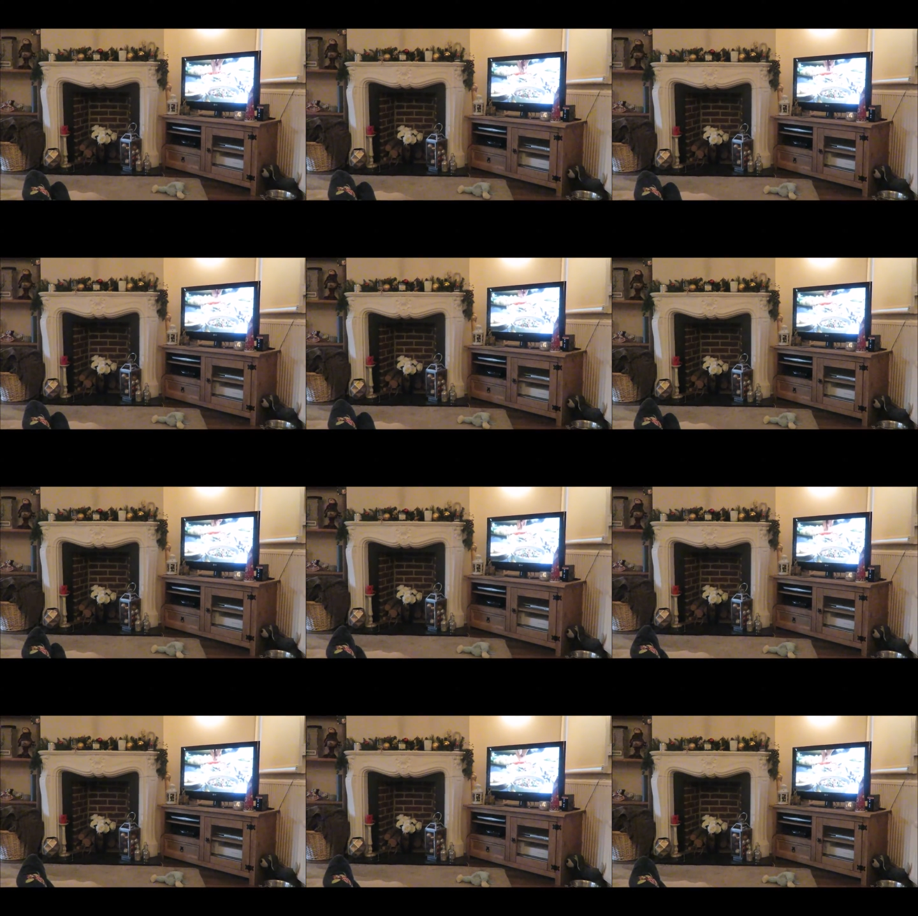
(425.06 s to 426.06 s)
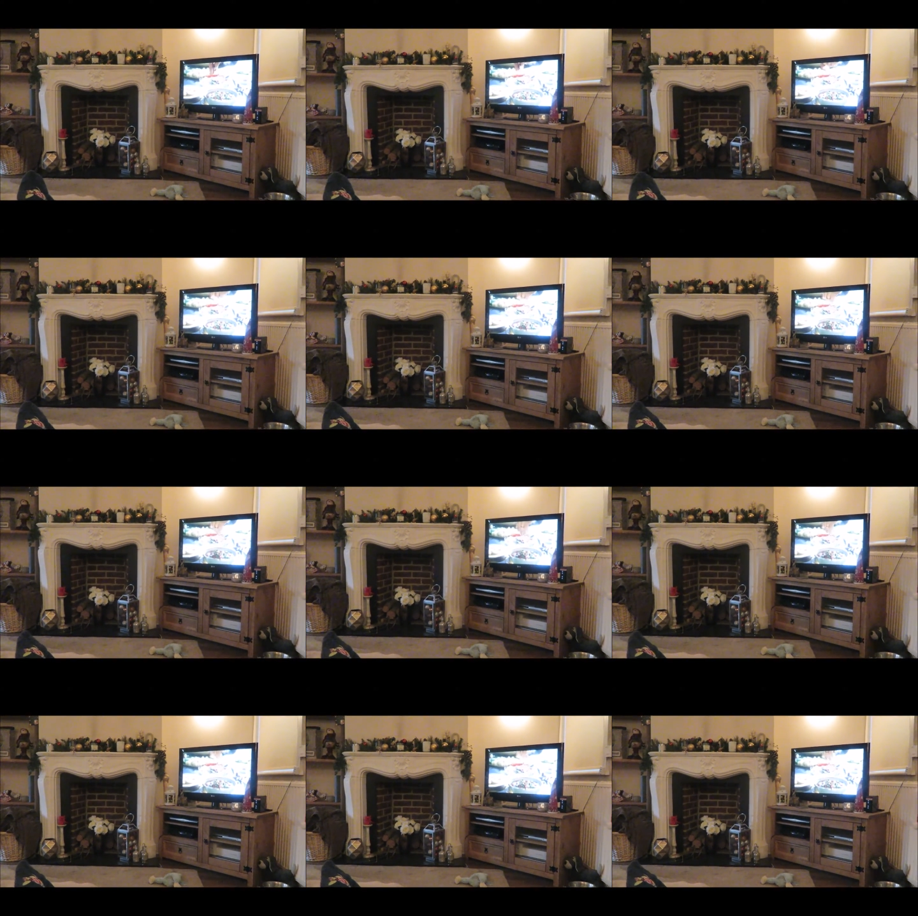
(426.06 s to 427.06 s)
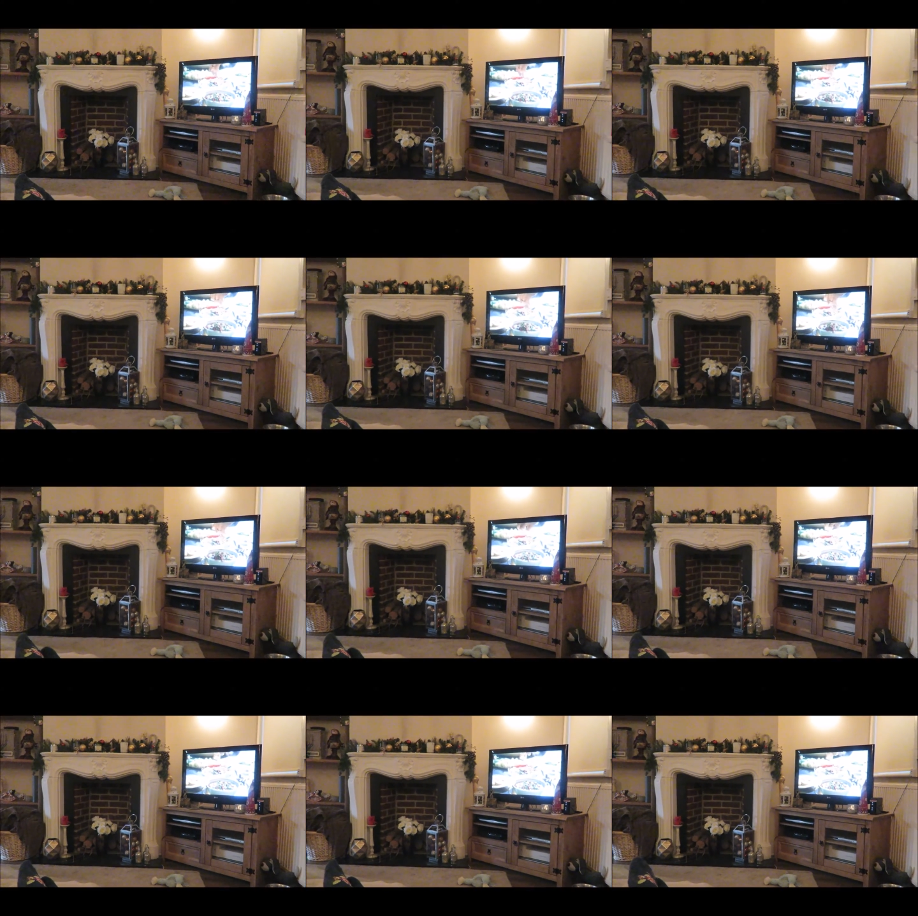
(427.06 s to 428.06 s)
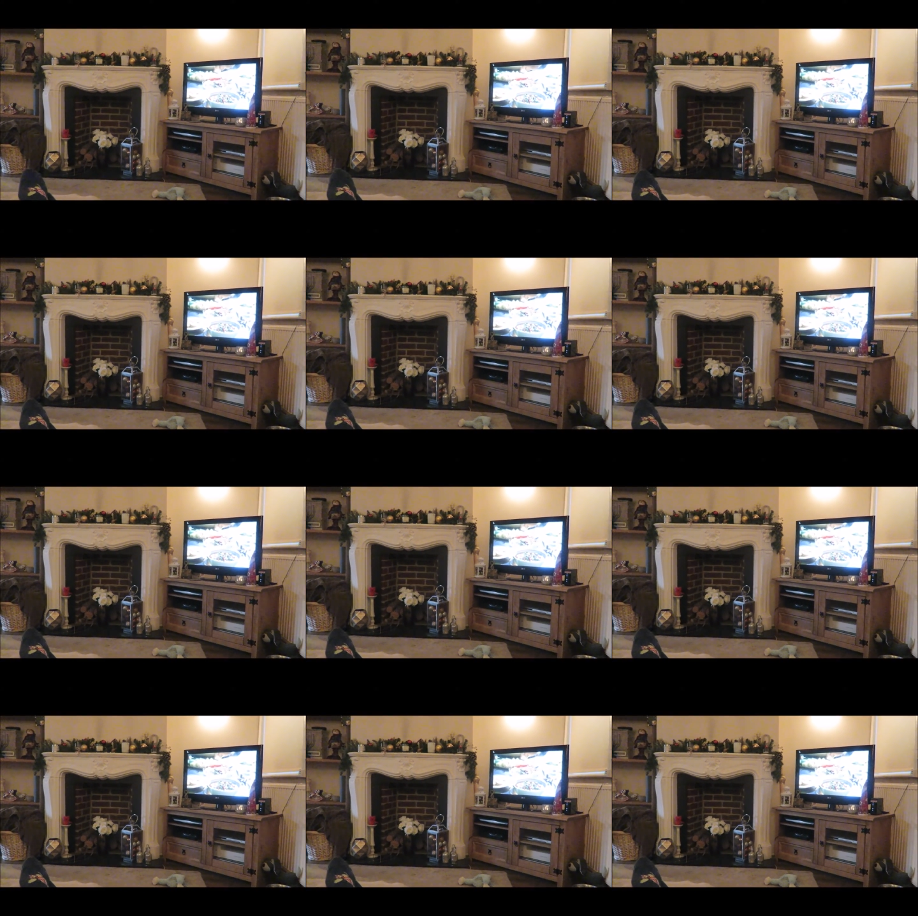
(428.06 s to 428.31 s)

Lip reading: [unreadable: no face in view]